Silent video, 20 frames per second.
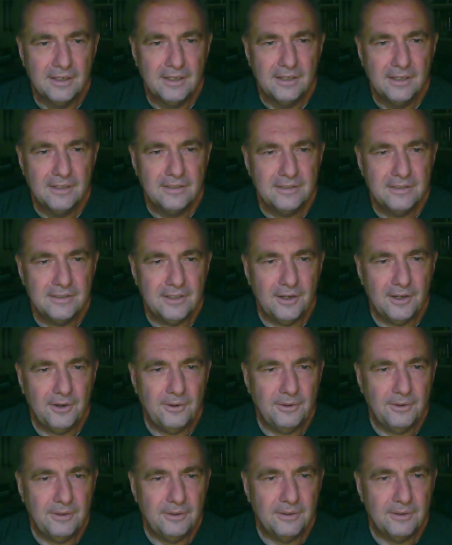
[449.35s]
So
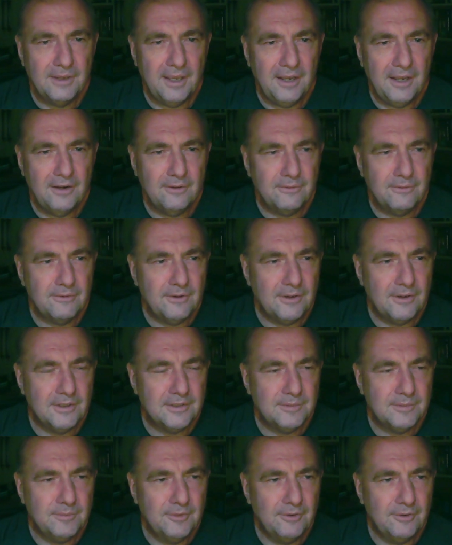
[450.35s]
you can of course
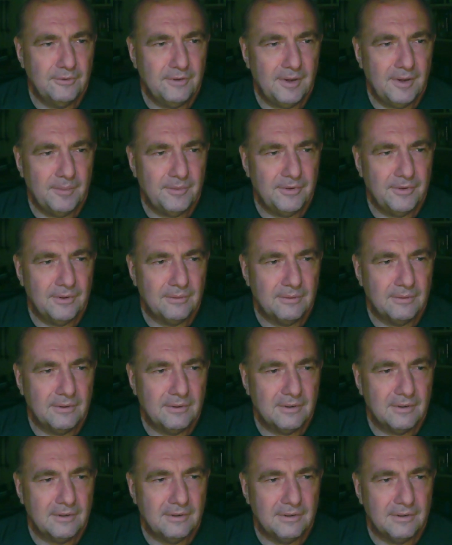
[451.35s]
move up the rook
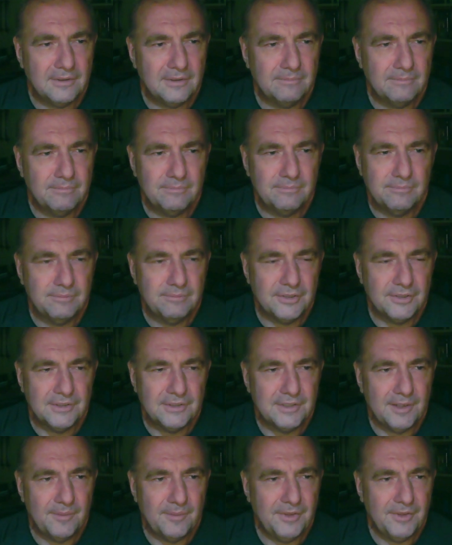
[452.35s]
or put
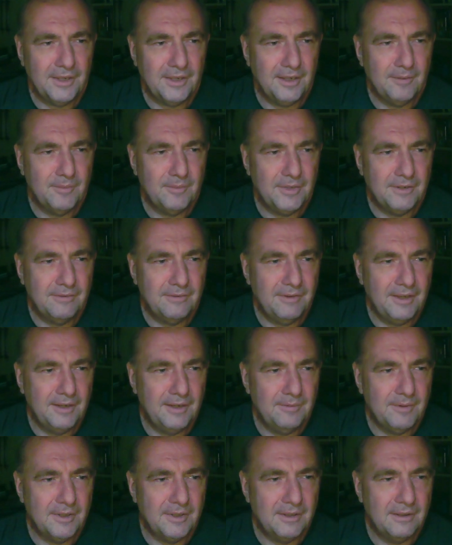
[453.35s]
something in between,
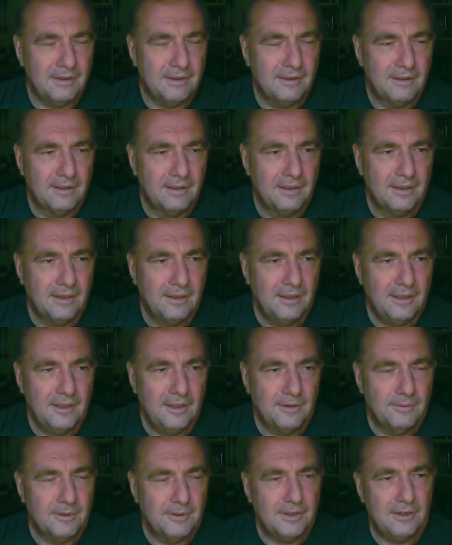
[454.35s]
but you
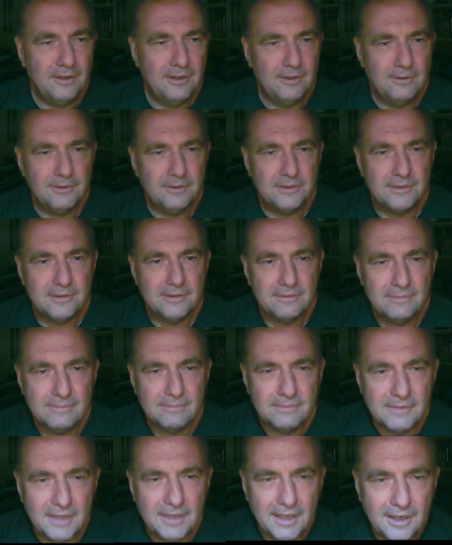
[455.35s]
would lose,
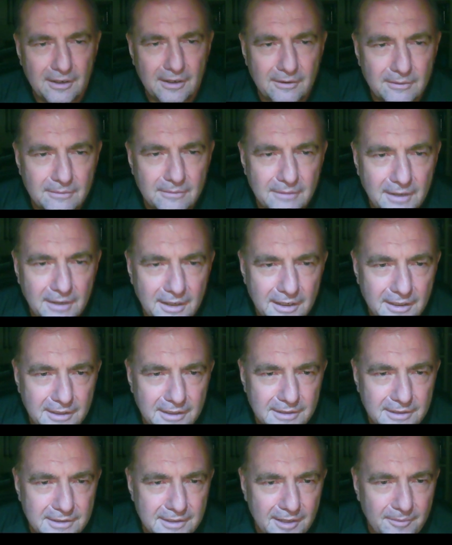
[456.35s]
at least
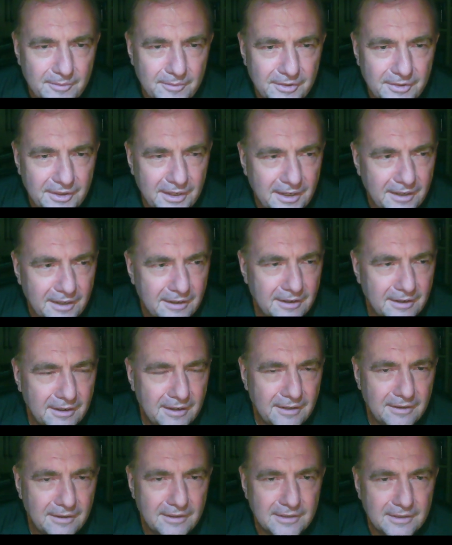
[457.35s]
something in
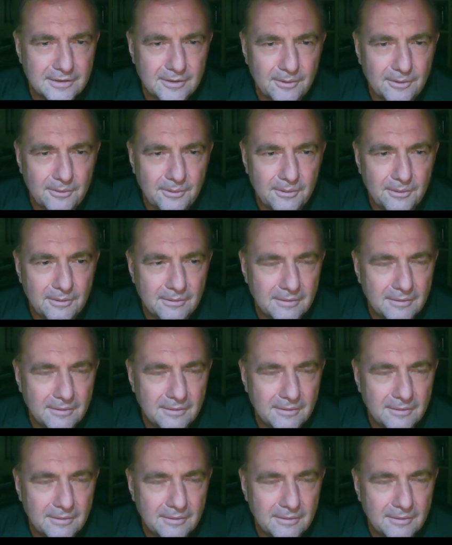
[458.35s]
this whole